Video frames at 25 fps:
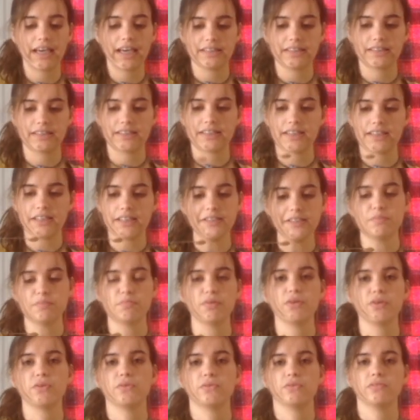a
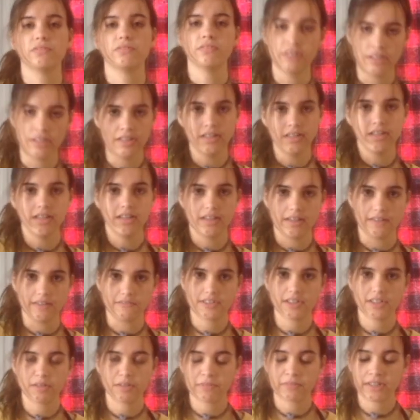teaspoon
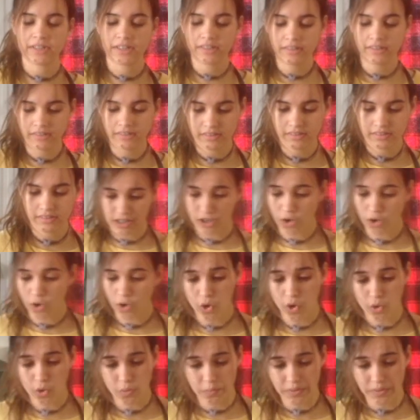of cinnamon.
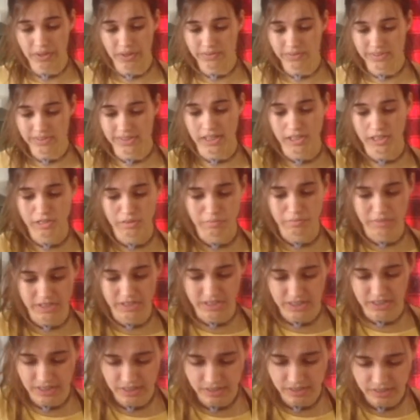Hope that was
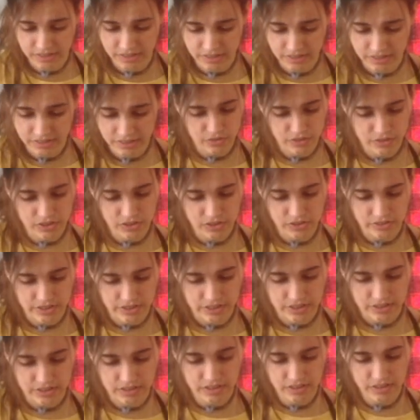not too much again. Oh,
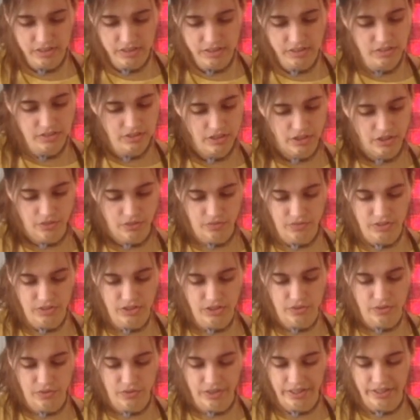it looks like,
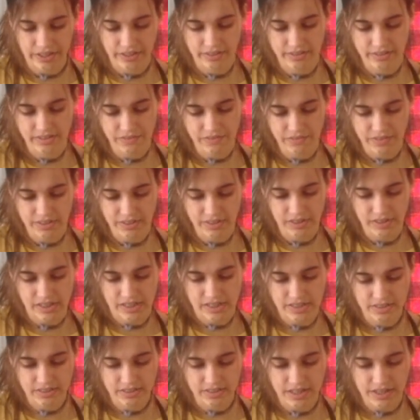no, okay.
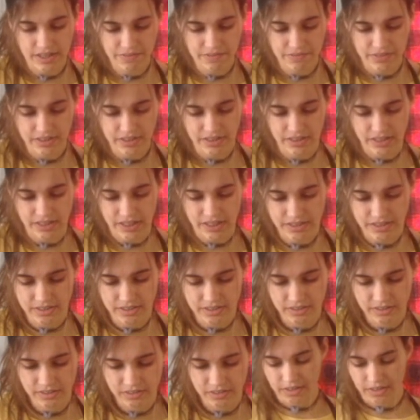Definitely less.
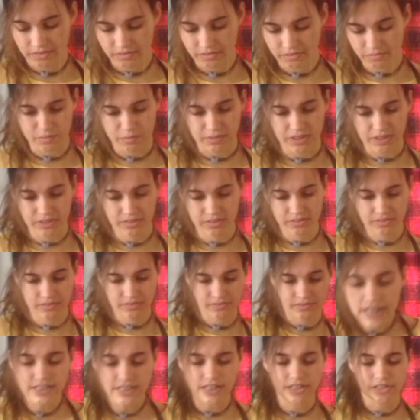Yeah, much
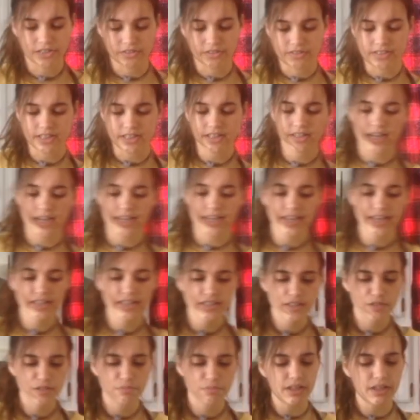better. That's
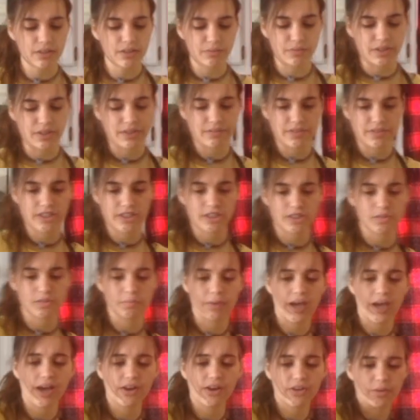interesting. I can't smell it whenever
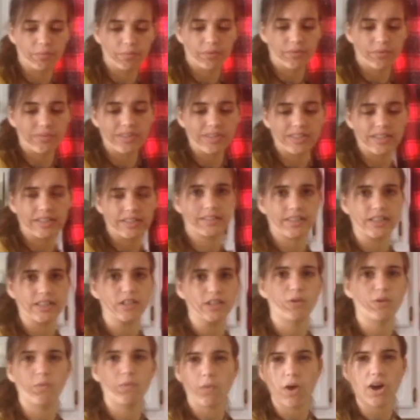it's just powder, but when
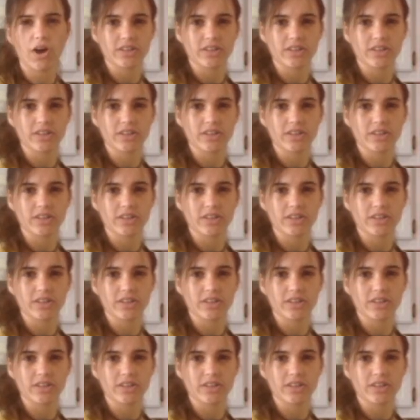it's in the